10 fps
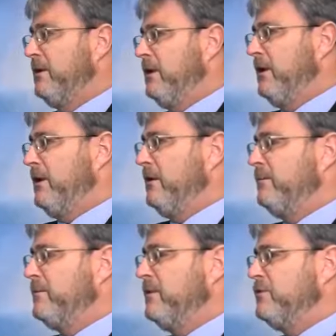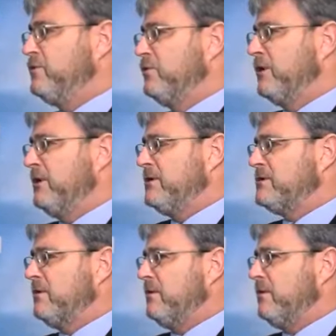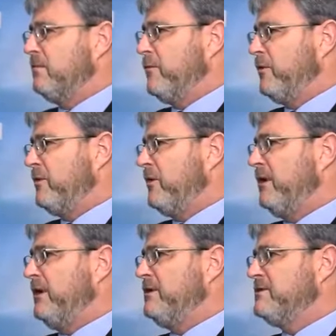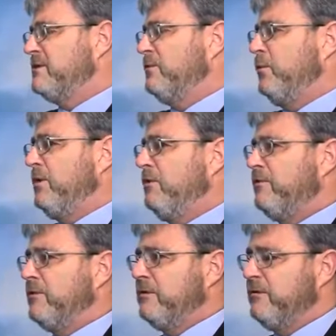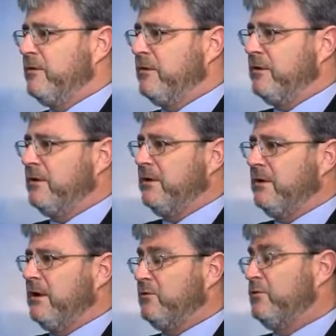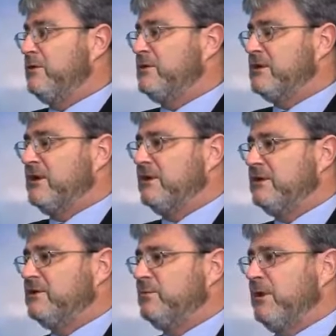to showcase our product lines that we offer for the RO desalination